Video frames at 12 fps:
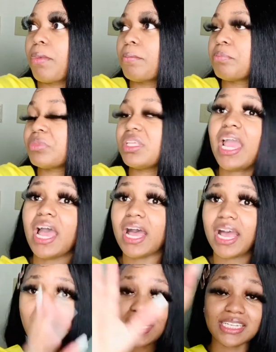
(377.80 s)
Yeah,
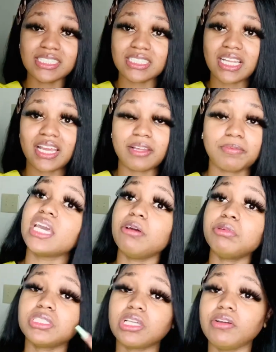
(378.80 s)
I like this light. It
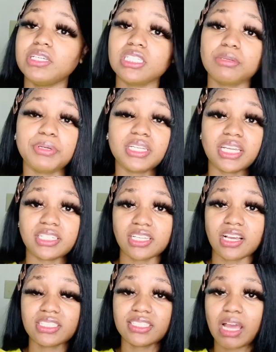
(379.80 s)
was so easy to put together.
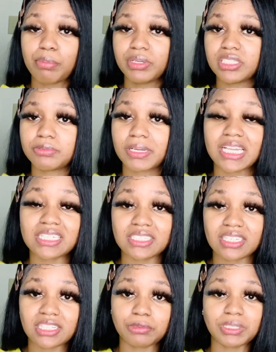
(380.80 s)
Y'all see, I put this ring light
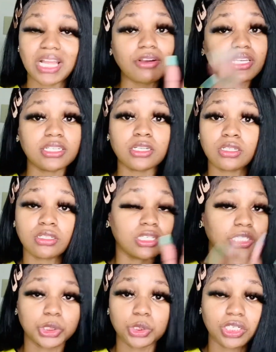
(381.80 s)
together without any
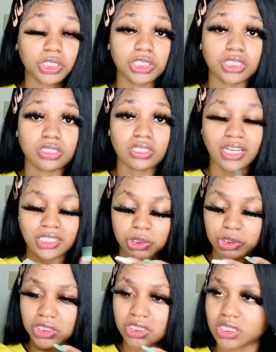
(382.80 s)

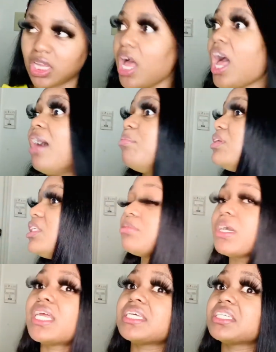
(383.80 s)
I put this
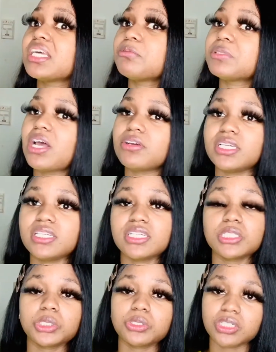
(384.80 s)
ring light together without any
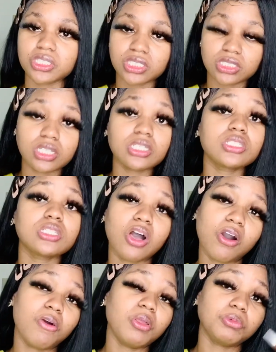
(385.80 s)
instructions,
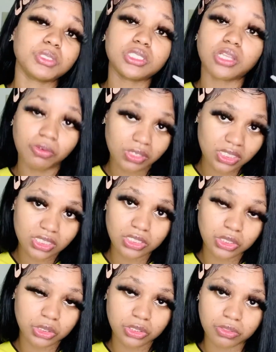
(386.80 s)
so it was so easy
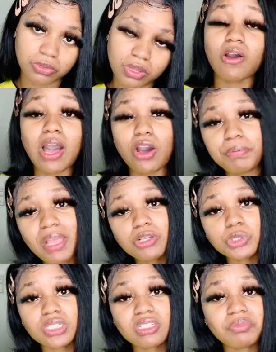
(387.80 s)
to do. I hope y'all
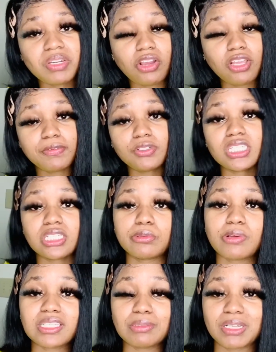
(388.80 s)
enjoyed this video. If you did,
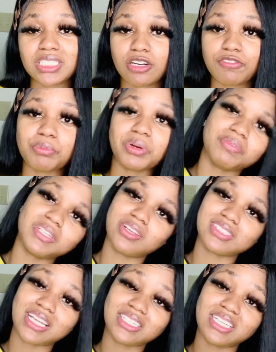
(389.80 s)
subscribe to my channel for more videos
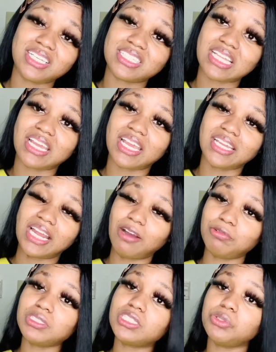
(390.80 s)
like these, and I
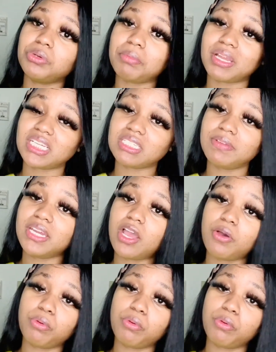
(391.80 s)
will see you in my next video.